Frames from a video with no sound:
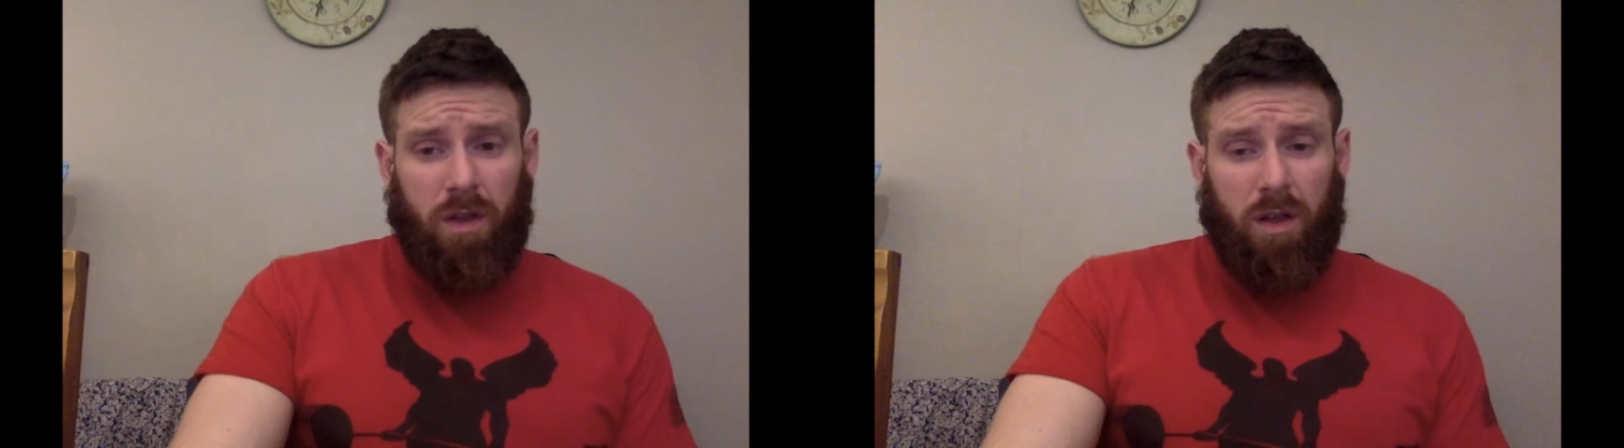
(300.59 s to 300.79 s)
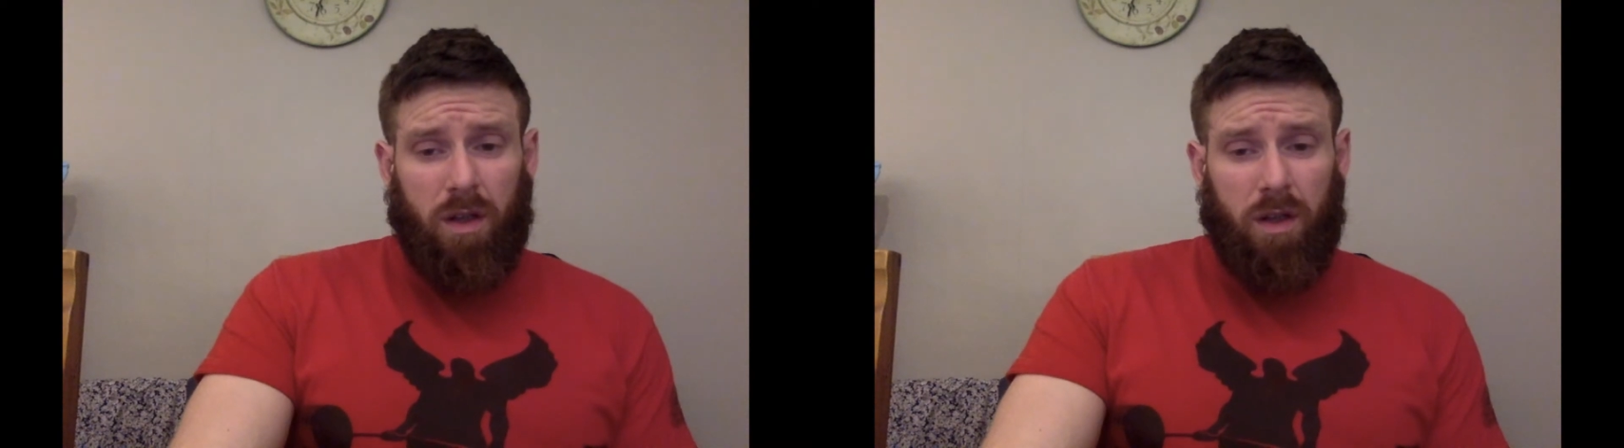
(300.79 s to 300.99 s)

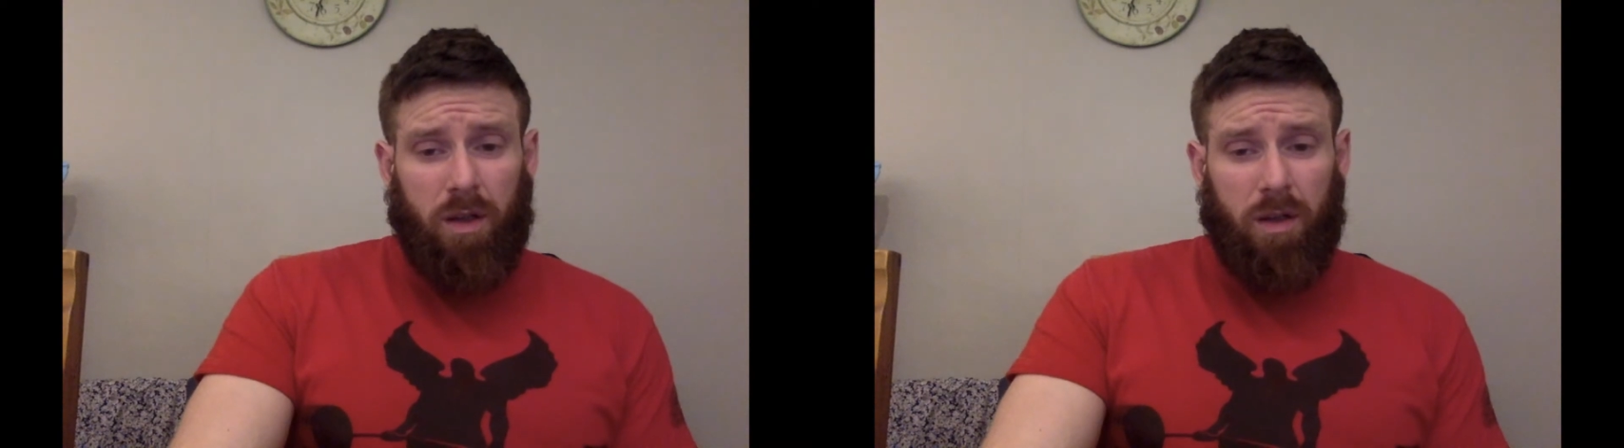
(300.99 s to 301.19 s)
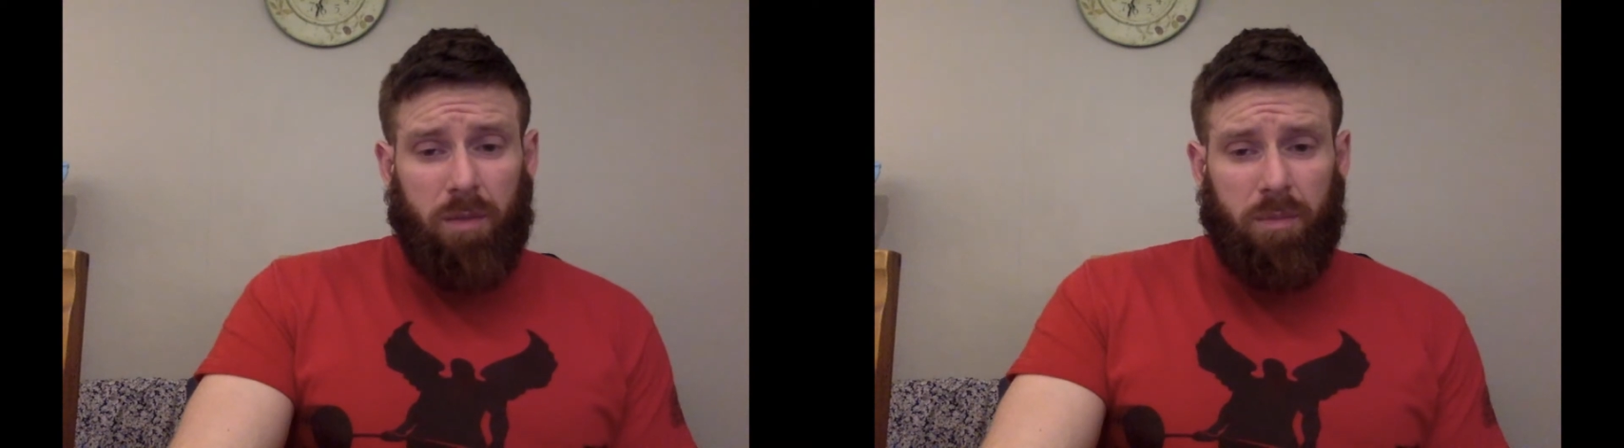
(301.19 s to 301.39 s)

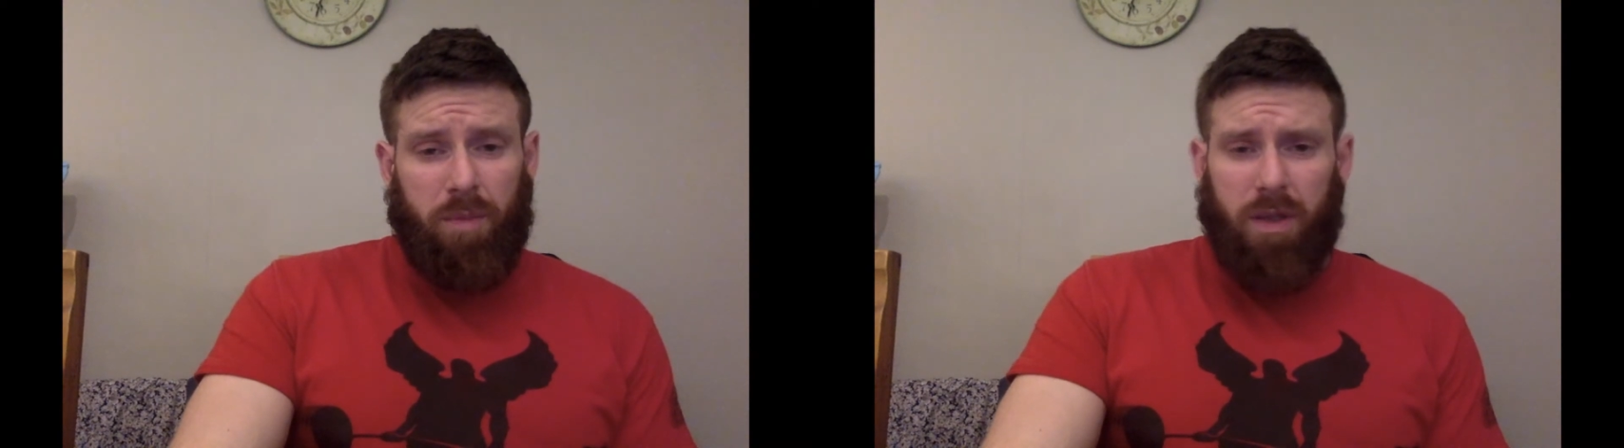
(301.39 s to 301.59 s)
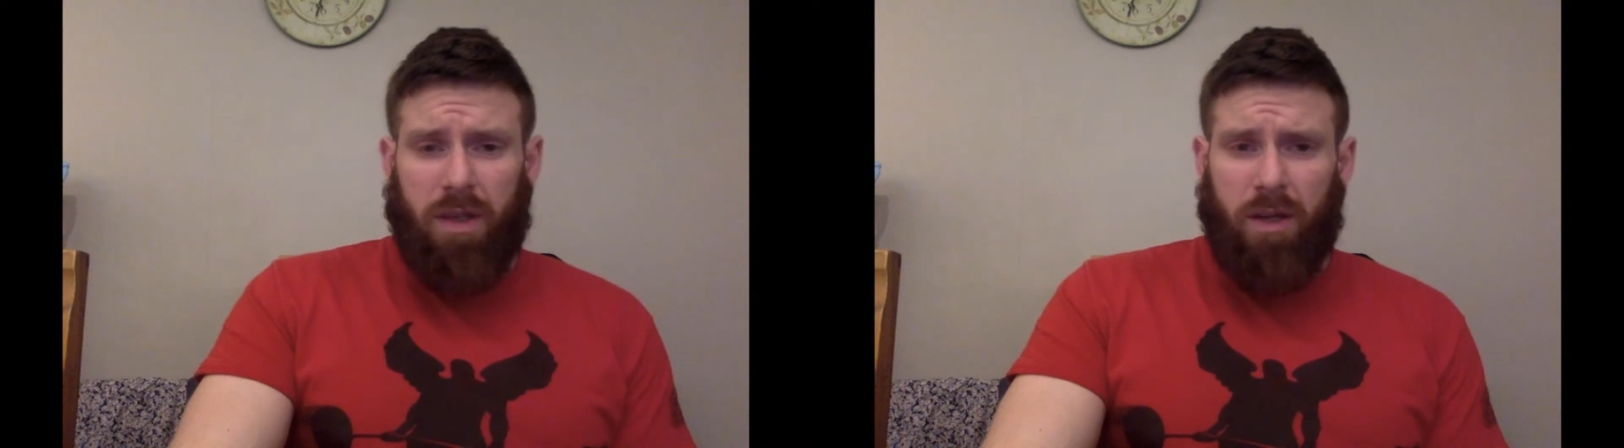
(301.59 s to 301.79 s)
um,
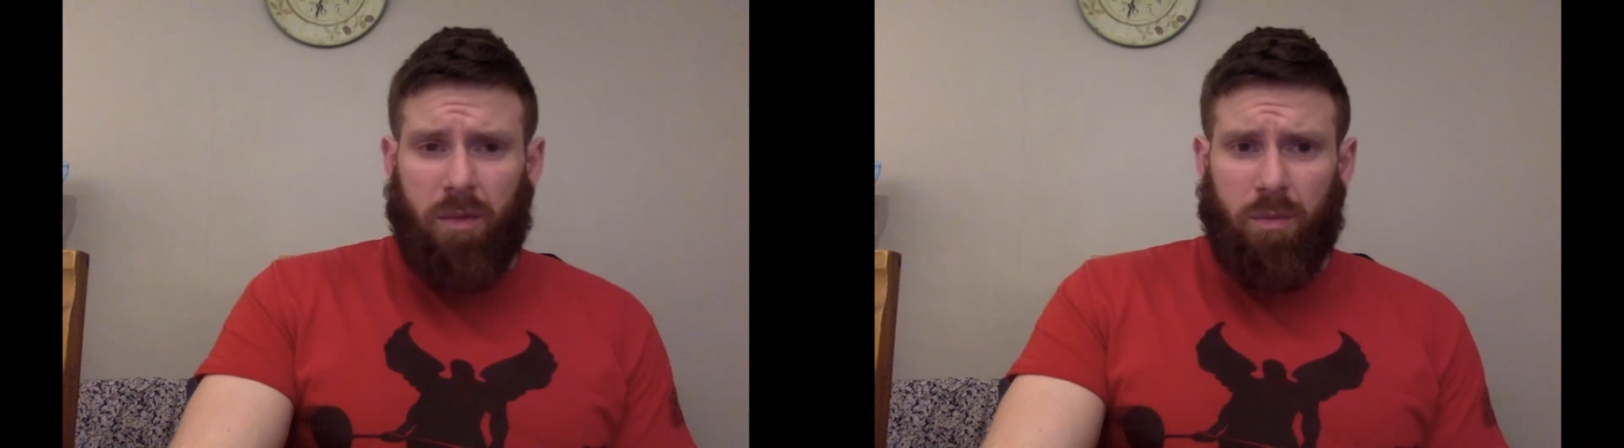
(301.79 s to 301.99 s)
but yeah